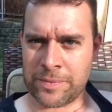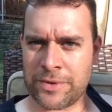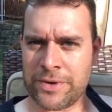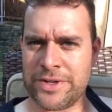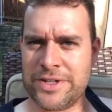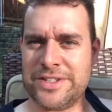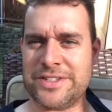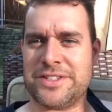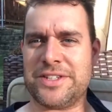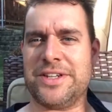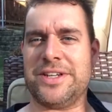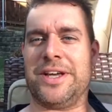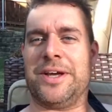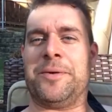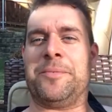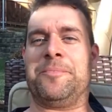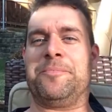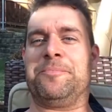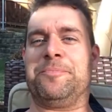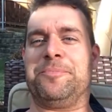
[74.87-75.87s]
Good to see you.
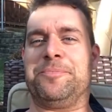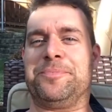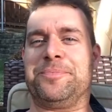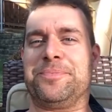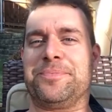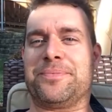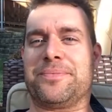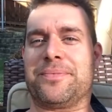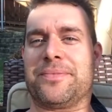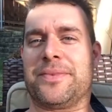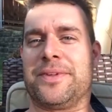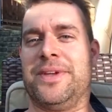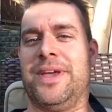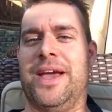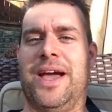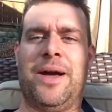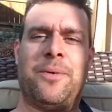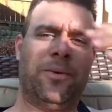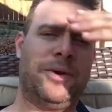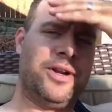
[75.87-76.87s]

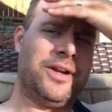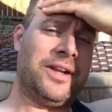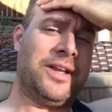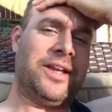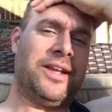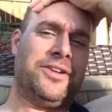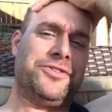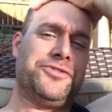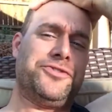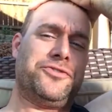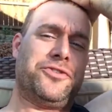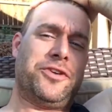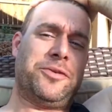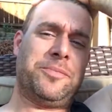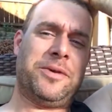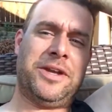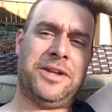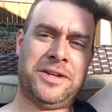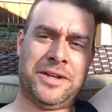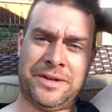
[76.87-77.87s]
Yeah, I wanted to get a
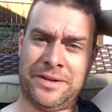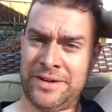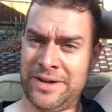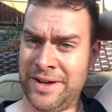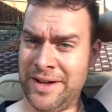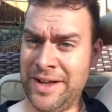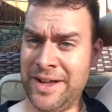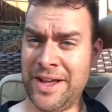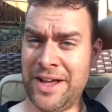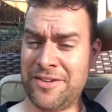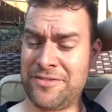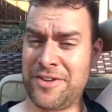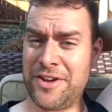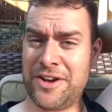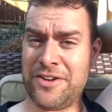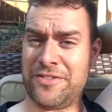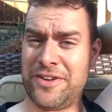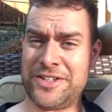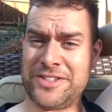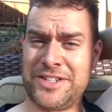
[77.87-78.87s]
stream in, and I
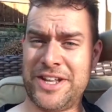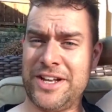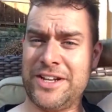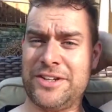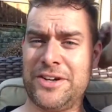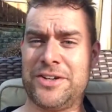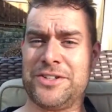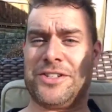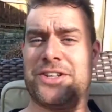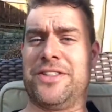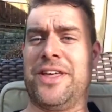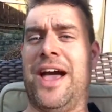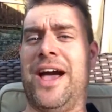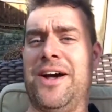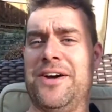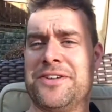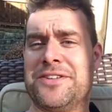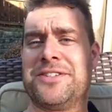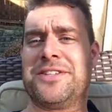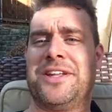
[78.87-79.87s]
figured if I stayed close to the
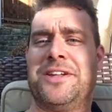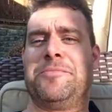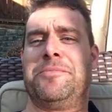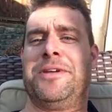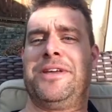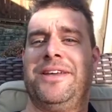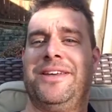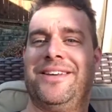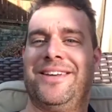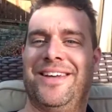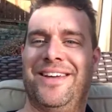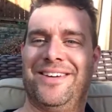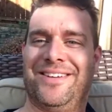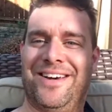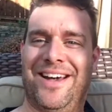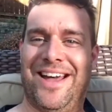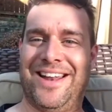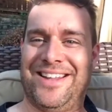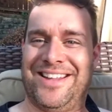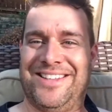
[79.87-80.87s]
house, that'd be a
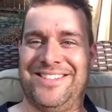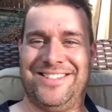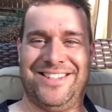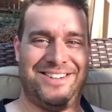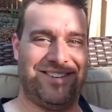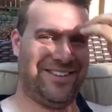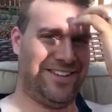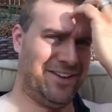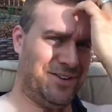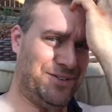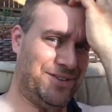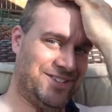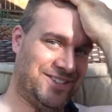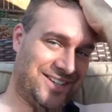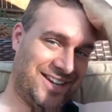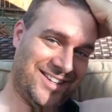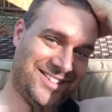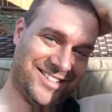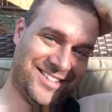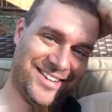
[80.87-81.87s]
lot easier than it was
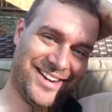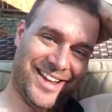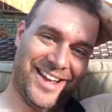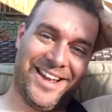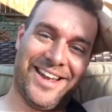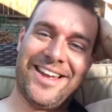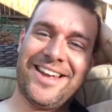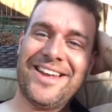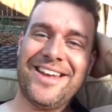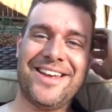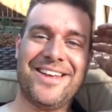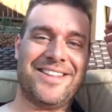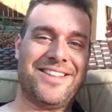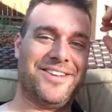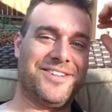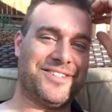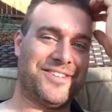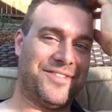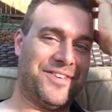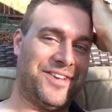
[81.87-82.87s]
yesterday.
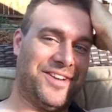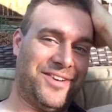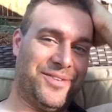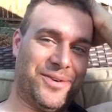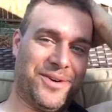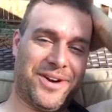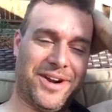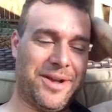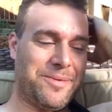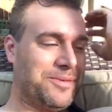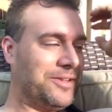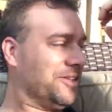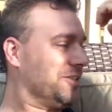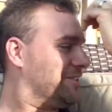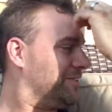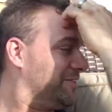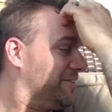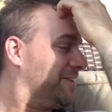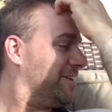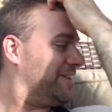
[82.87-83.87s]
Those of you that weren't able to
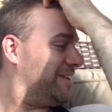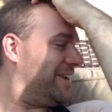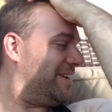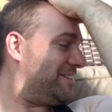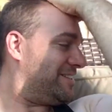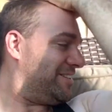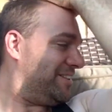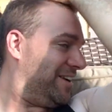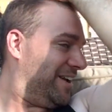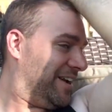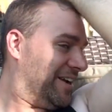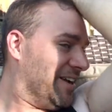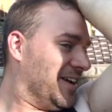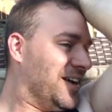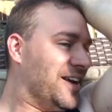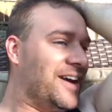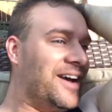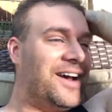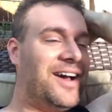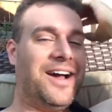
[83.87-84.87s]
tune in yesterday,
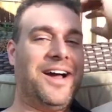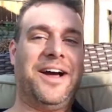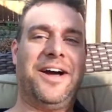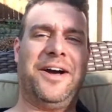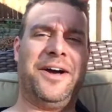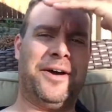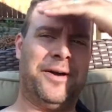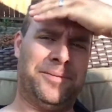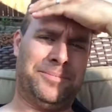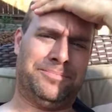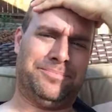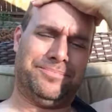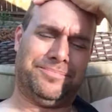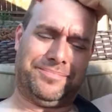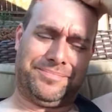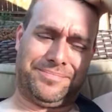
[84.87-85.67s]
um,